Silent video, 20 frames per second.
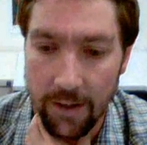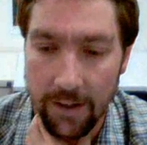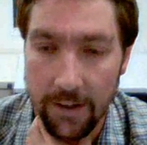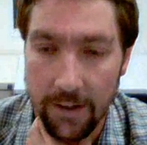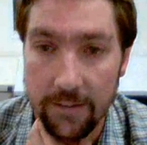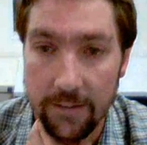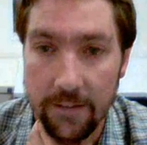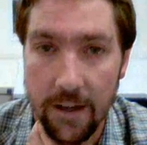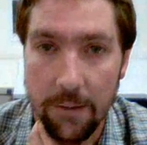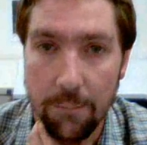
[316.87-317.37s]

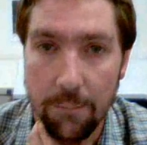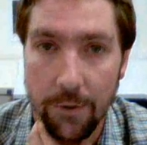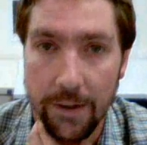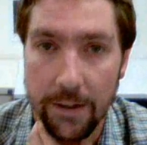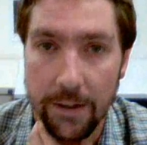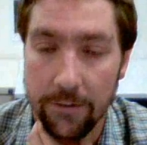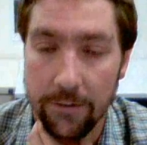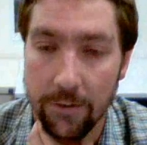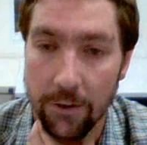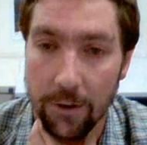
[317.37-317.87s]

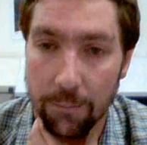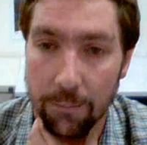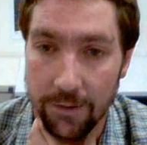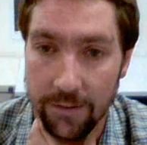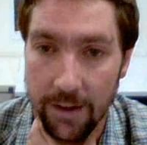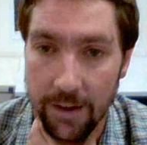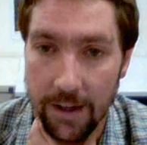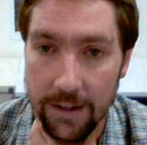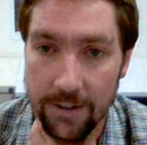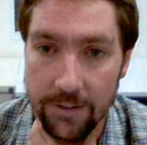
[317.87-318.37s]
contemporary
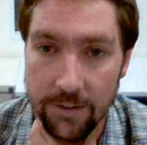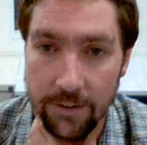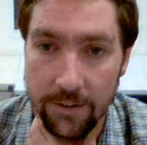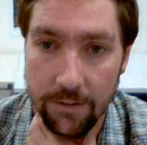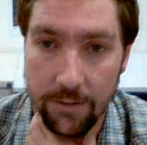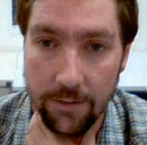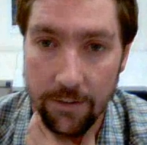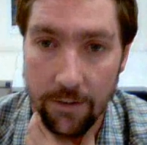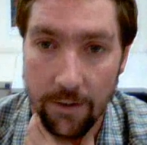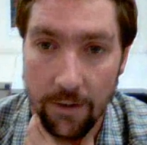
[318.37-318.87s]

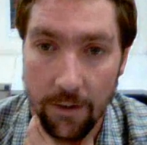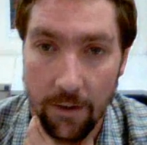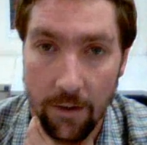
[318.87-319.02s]
interpretation